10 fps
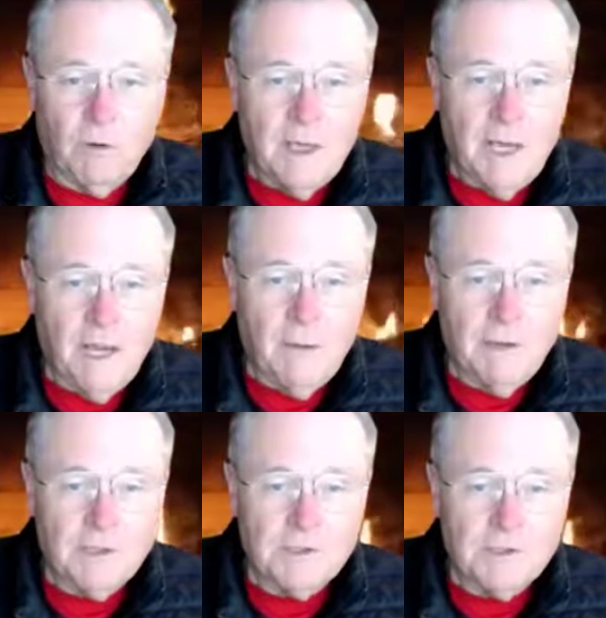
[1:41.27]
and we
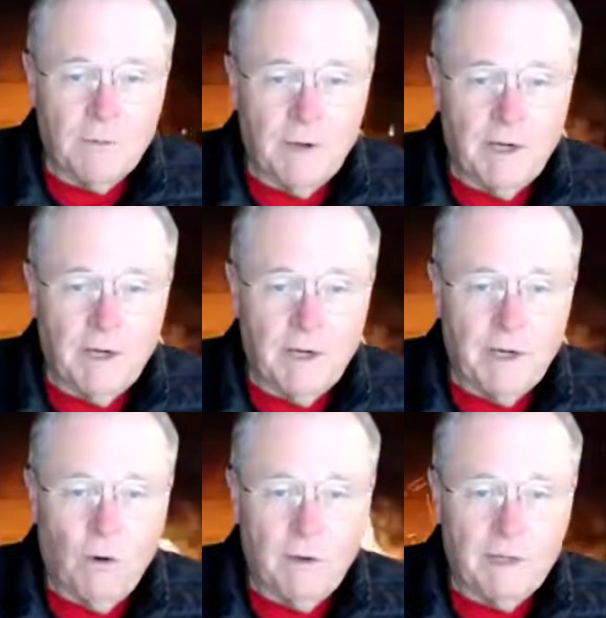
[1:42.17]
can generate a
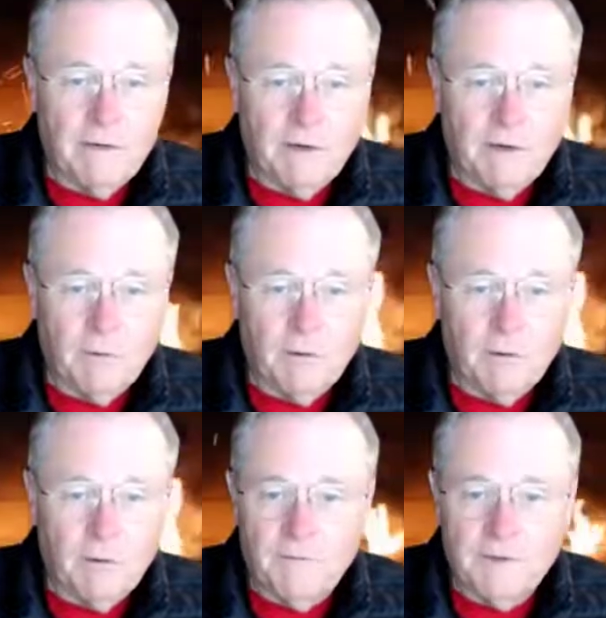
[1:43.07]
correlated variable.
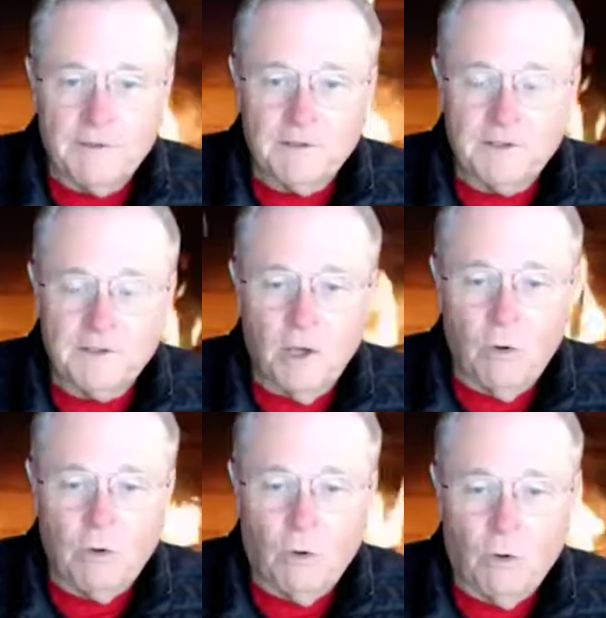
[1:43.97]
Now, if this is
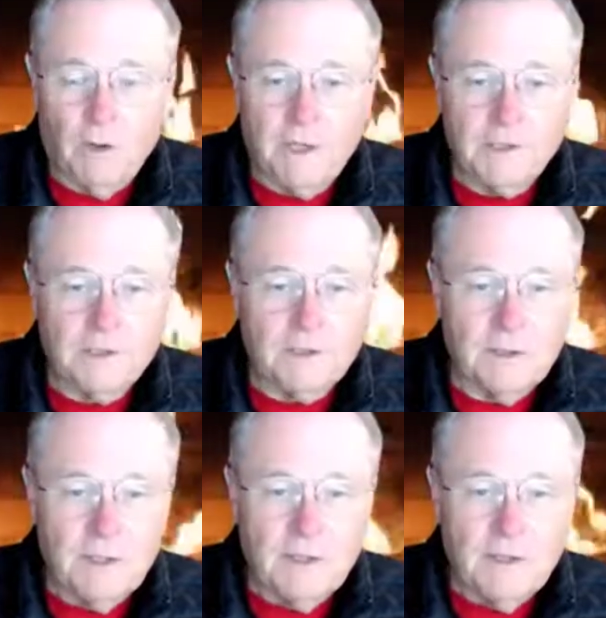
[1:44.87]
no correlation,
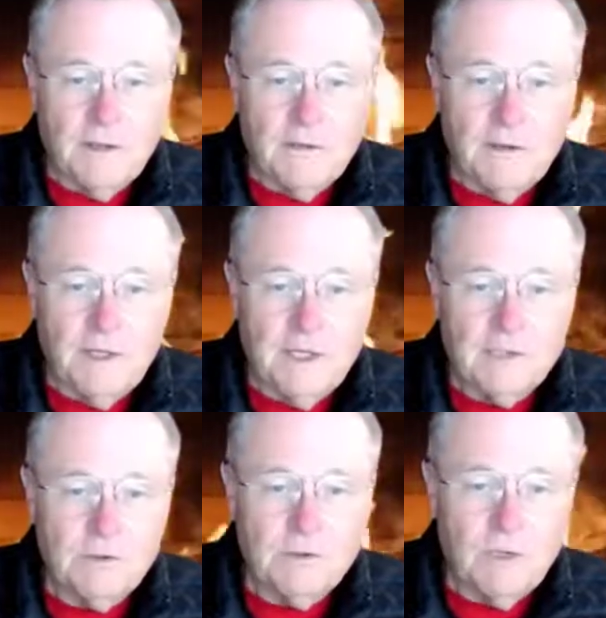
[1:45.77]

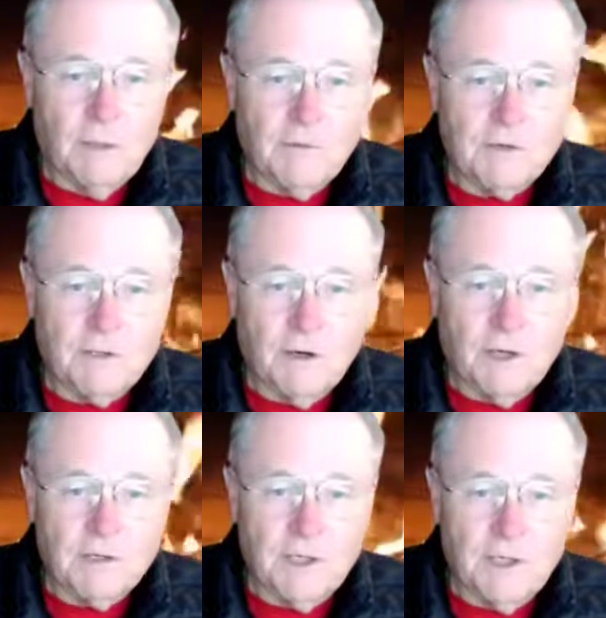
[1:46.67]
these two numbers
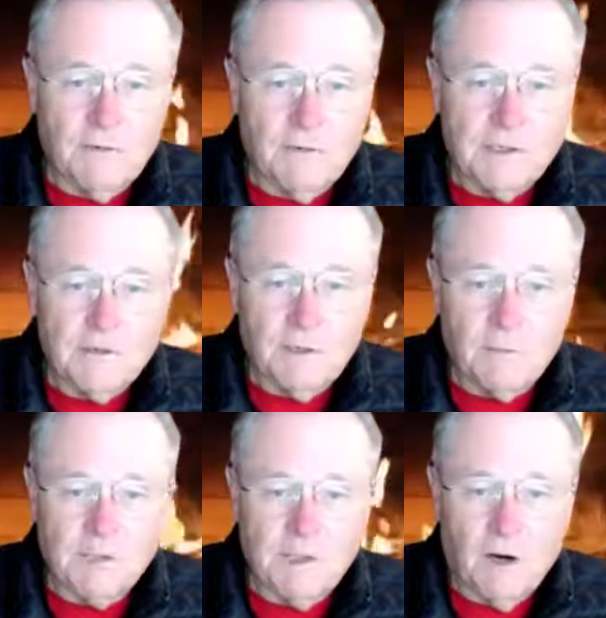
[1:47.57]
across here and these
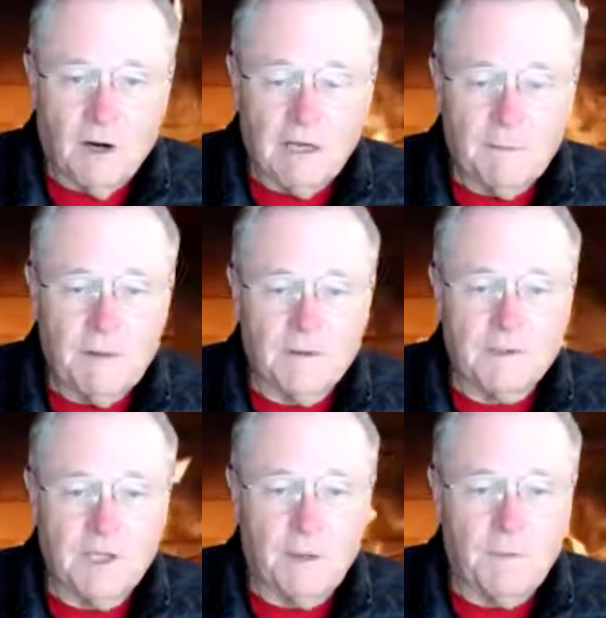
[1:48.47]
numbers here are going to be the
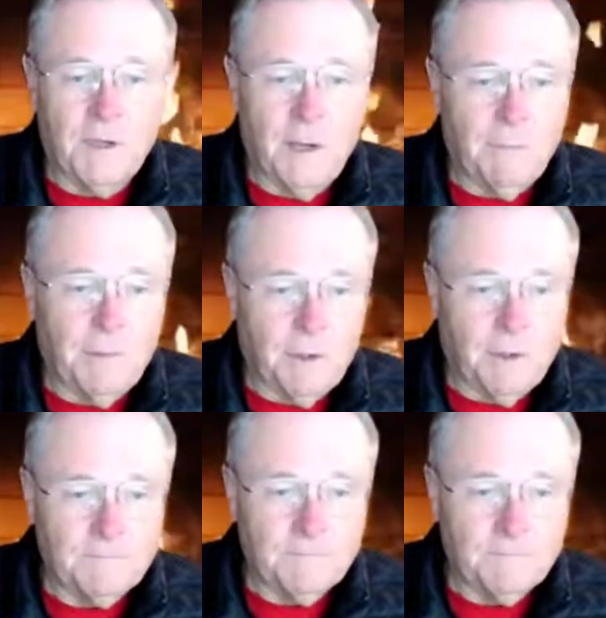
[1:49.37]
same number.